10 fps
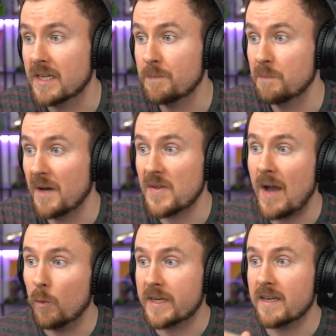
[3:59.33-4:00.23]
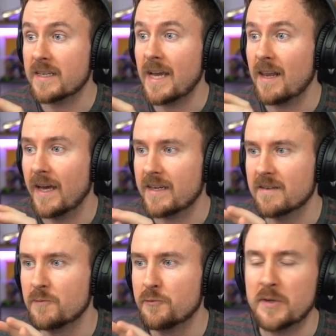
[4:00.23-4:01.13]
and by that we can again like
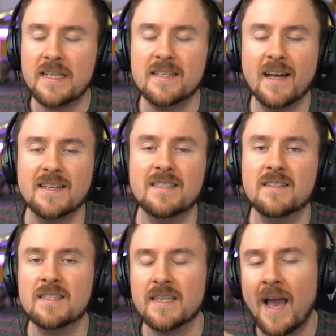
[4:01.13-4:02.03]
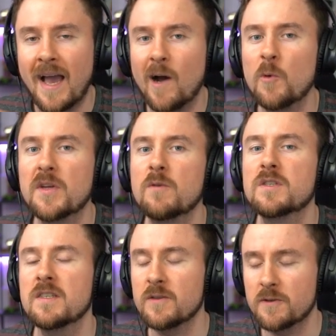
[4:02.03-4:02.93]
really nicely see how
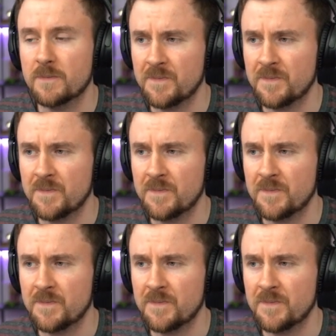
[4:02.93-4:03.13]
those new